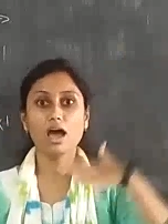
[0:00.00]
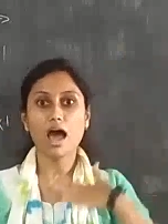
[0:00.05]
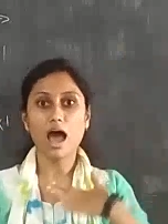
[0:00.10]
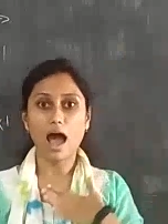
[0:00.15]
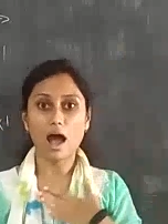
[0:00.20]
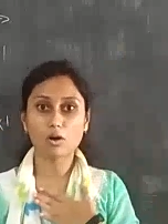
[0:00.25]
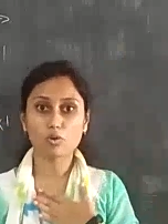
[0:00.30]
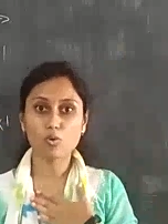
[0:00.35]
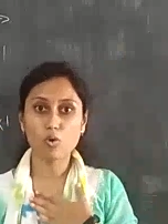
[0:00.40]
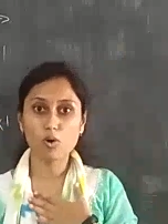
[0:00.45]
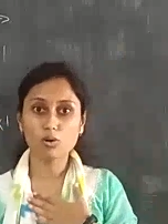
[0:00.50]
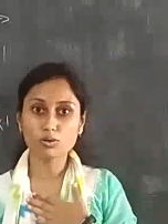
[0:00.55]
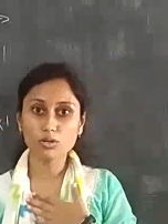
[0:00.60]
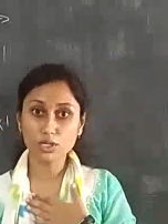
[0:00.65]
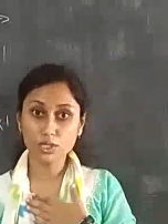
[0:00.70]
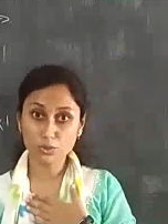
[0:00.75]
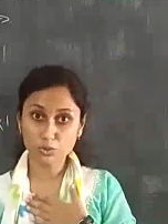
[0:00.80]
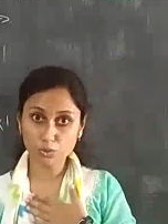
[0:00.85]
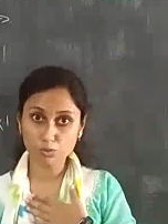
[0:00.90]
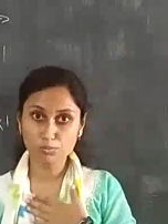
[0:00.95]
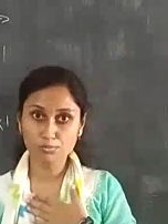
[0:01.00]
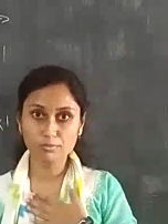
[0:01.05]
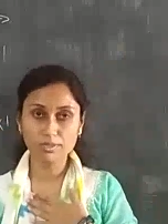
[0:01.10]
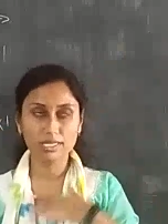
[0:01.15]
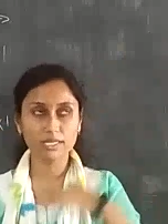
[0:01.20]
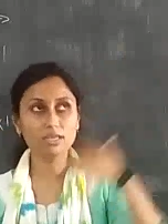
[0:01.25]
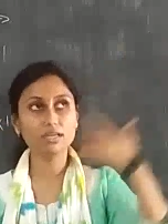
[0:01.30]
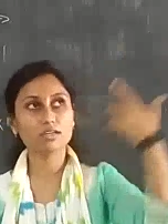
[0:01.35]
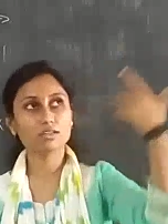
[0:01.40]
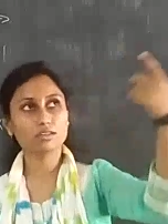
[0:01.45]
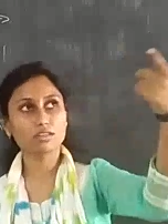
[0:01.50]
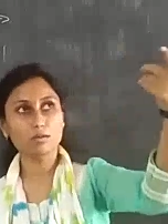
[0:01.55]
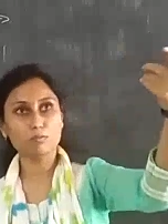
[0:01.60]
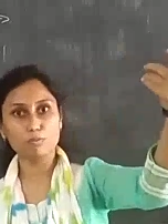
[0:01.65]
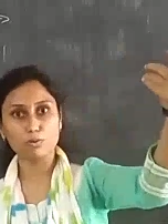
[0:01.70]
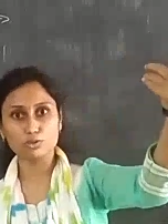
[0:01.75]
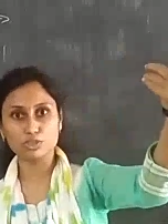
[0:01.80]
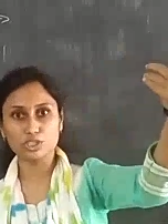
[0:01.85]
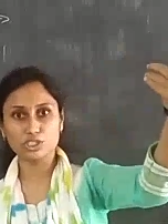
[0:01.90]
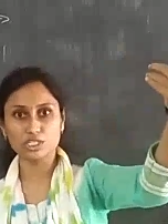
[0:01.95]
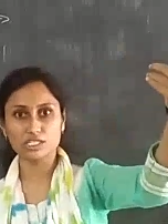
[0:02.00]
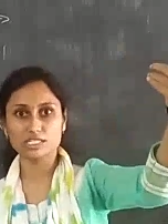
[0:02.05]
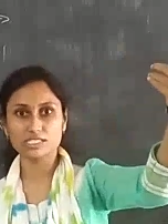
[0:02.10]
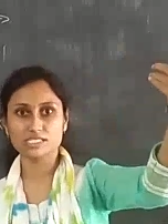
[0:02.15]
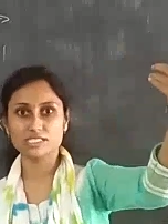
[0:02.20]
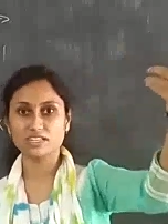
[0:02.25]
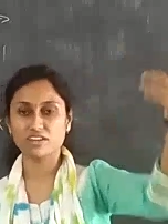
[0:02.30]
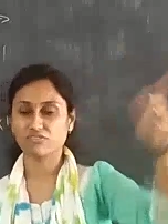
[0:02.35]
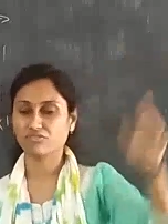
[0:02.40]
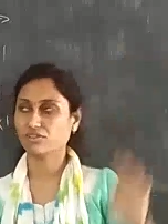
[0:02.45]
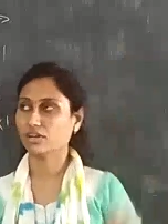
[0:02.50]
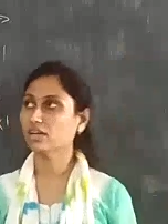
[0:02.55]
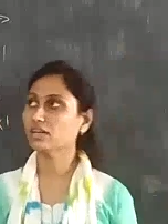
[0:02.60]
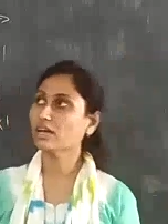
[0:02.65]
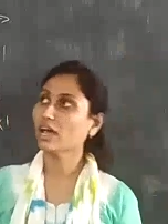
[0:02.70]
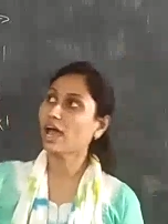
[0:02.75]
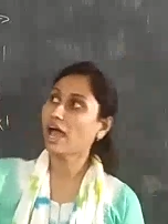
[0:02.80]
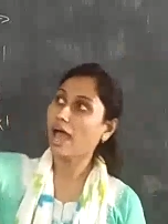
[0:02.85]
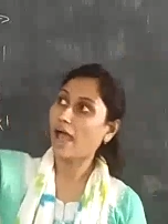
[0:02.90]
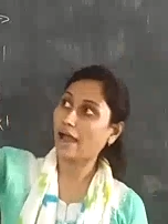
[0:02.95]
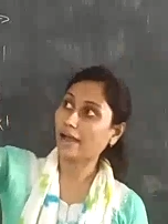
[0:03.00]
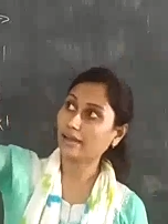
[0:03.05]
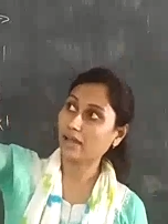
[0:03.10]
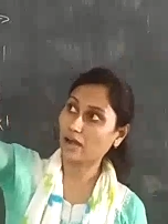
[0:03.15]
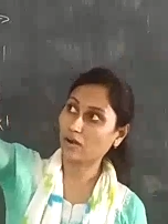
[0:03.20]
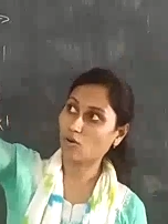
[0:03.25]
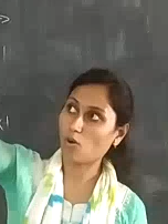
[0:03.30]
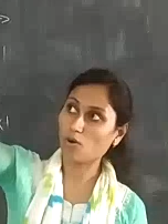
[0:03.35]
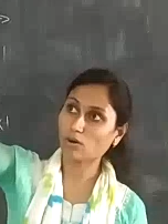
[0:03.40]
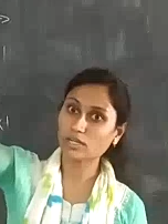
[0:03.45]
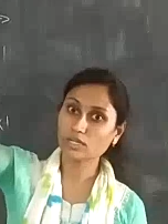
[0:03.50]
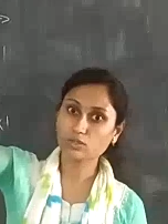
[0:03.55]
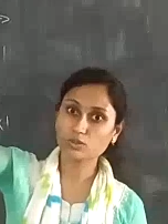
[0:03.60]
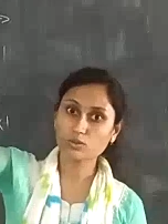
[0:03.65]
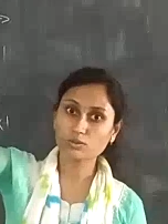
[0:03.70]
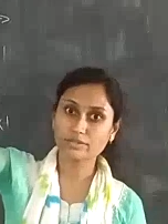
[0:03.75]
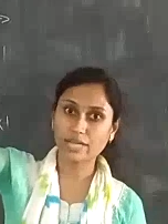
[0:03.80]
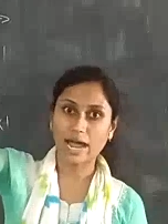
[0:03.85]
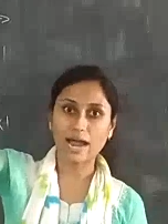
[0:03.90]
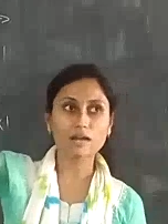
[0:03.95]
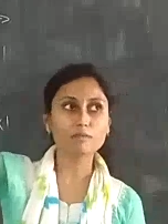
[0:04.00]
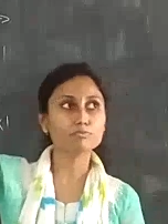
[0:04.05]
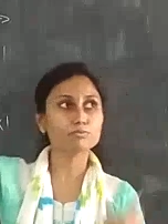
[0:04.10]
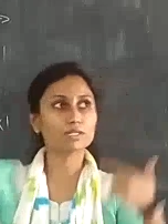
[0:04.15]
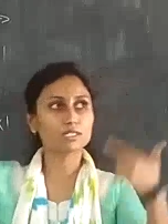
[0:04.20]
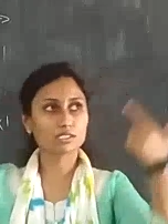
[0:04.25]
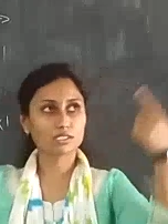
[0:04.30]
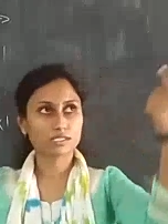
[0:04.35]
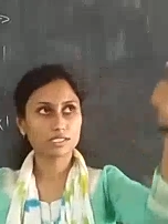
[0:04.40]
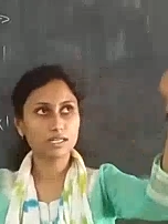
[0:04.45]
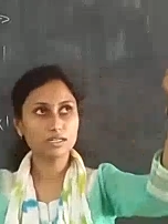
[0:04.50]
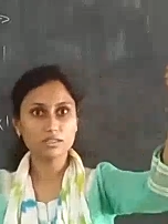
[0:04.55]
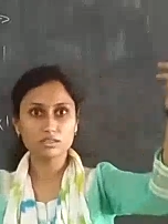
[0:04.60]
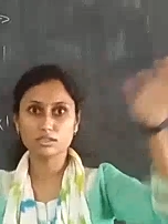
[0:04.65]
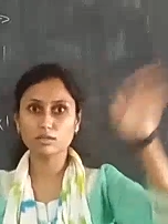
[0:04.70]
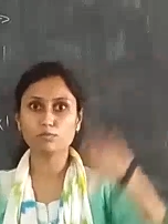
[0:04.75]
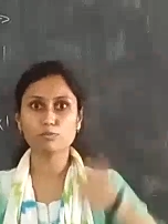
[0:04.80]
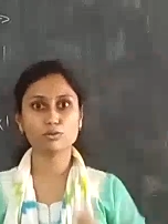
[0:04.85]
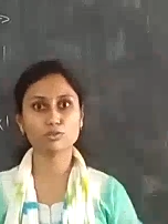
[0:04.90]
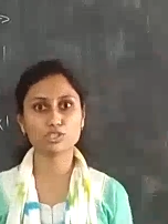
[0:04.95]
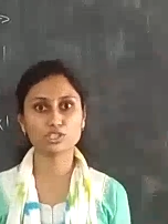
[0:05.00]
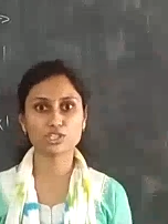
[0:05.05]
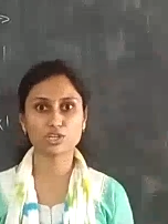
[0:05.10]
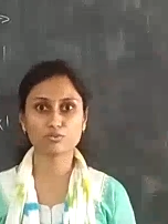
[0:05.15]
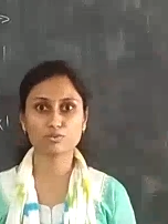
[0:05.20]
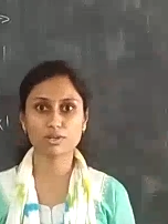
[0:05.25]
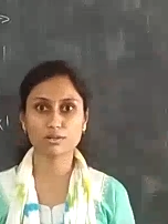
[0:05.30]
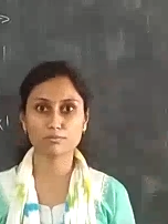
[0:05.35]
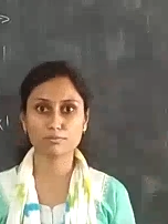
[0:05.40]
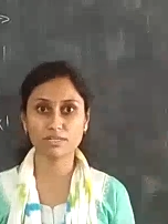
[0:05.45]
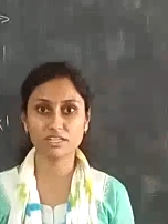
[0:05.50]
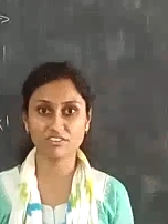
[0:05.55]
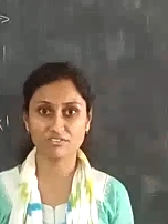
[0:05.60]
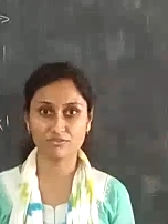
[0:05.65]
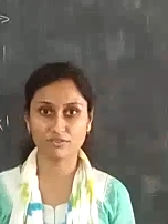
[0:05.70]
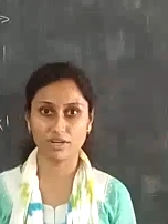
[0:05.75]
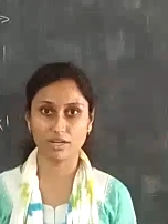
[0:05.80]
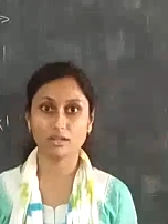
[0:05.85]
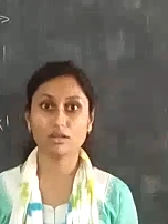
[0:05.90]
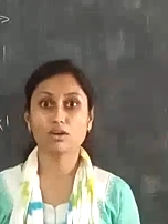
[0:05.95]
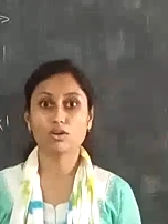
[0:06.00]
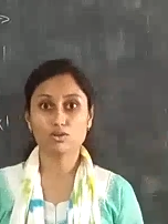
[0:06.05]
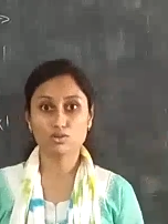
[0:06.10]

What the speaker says: According to me, the position is different, and according to that person, the position will be different.